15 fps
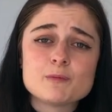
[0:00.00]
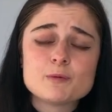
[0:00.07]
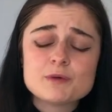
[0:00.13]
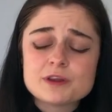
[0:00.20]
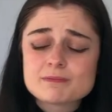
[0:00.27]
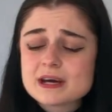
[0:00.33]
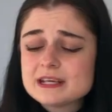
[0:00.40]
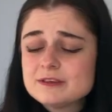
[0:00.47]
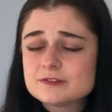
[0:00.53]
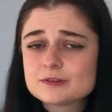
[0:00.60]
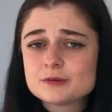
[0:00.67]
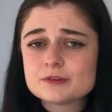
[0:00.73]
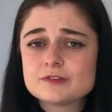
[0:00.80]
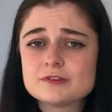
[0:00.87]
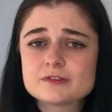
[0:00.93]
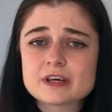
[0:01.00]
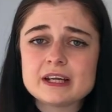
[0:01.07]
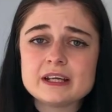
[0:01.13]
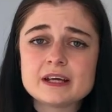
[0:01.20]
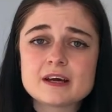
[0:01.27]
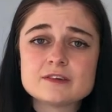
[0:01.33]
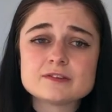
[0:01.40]
with many sources
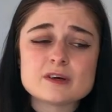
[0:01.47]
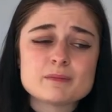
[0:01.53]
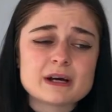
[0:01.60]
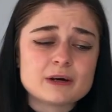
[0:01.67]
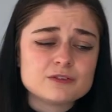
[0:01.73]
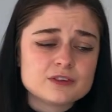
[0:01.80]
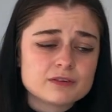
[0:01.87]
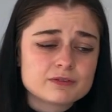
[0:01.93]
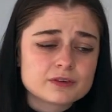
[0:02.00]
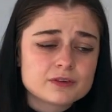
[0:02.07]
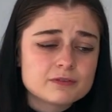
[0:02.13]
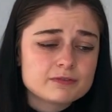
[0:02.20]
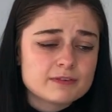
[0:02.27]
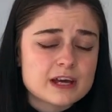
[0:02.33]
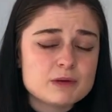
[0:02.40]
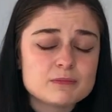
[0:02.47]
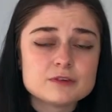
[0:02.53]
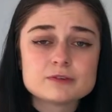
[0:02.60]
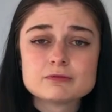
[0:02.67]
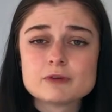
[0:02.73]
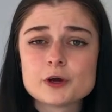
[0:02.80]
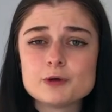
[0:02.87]
telling us about different
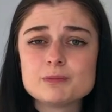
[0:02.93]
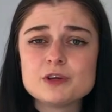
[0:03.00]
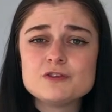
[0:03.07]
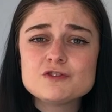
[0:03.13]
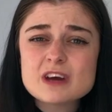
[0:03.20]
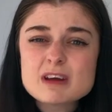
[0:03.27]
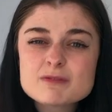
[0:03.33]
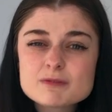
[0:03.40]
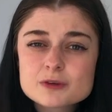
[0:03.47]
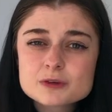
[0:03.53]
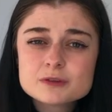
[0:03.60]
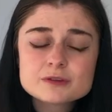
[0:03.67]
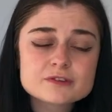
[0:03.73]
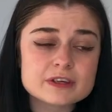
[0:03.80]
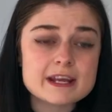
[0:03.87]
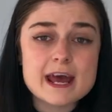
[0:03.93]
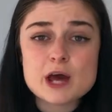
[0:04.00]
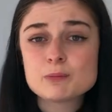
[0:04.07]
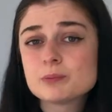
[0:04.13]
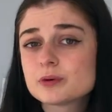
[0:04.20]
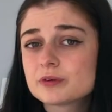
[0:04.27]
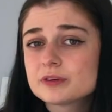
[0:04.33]
famous Roman generals and
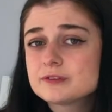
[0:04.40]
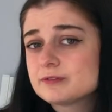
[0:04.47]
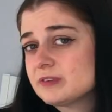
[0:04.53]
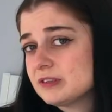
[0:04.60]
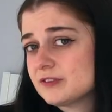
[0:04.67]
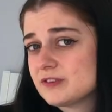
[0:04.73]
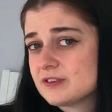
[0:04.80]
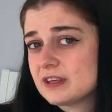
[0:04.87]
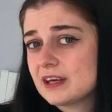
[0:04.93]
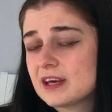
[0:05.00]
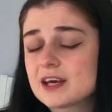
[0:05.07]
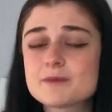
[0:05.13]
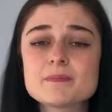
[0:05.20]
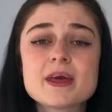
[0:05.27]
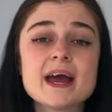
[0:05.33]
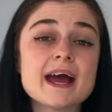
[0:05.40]
emperors visiting it.